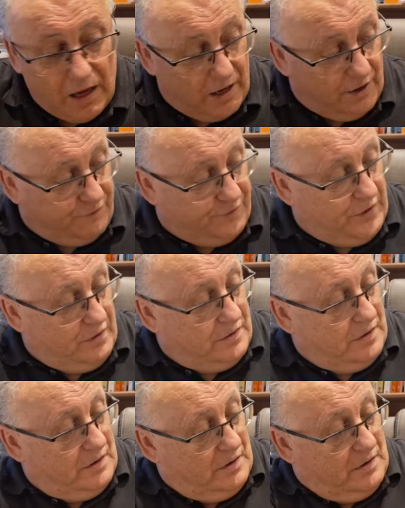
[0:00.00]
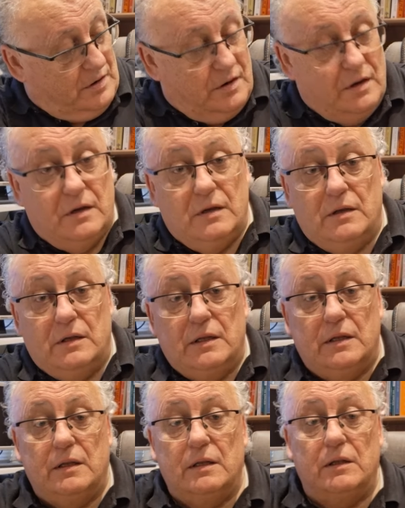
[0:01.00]
If you'd
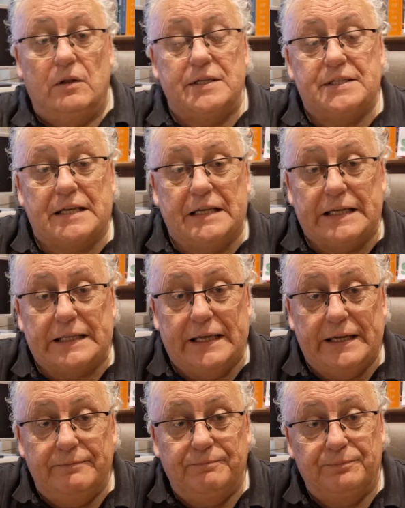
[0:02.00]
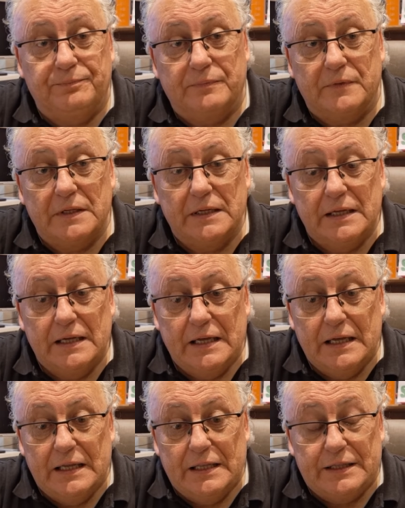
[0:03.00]
like to click there,
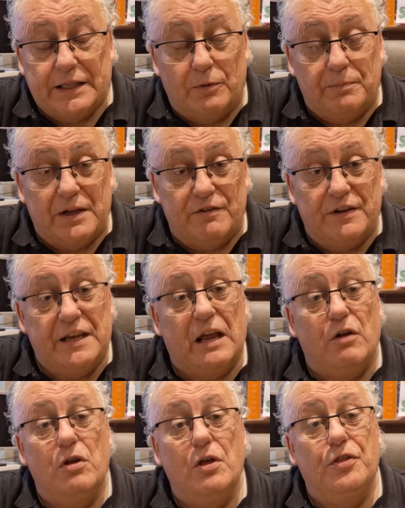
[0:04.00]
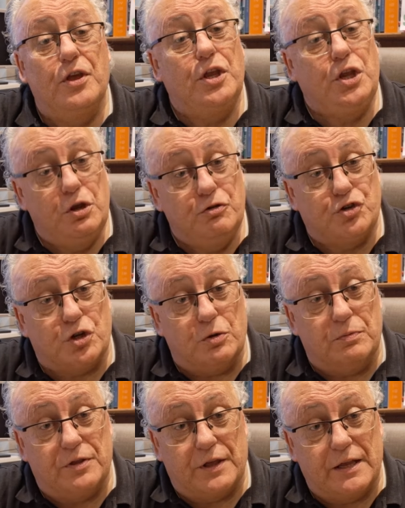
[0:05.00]
there'll be a video that
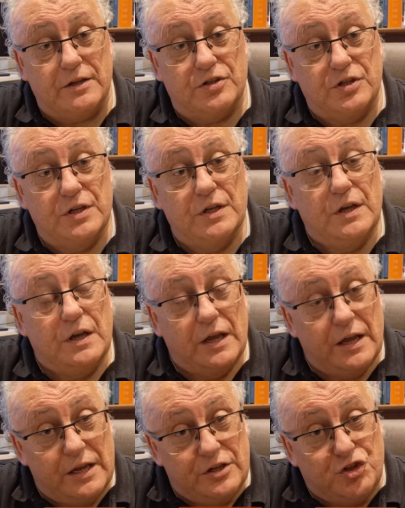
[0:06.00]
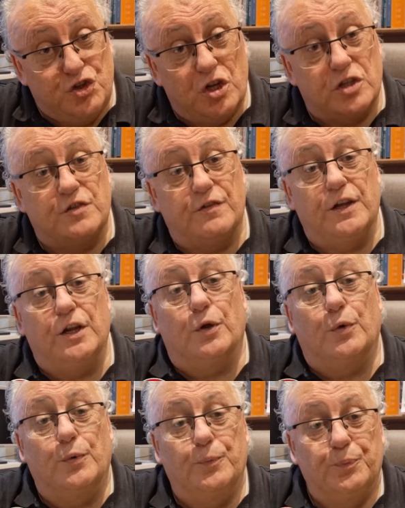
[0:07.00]
YouTube thinks is just for
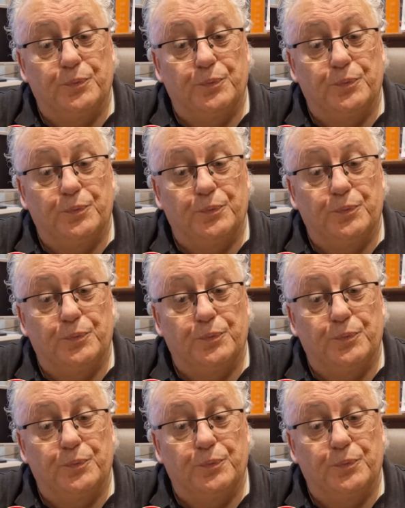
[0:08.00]
you.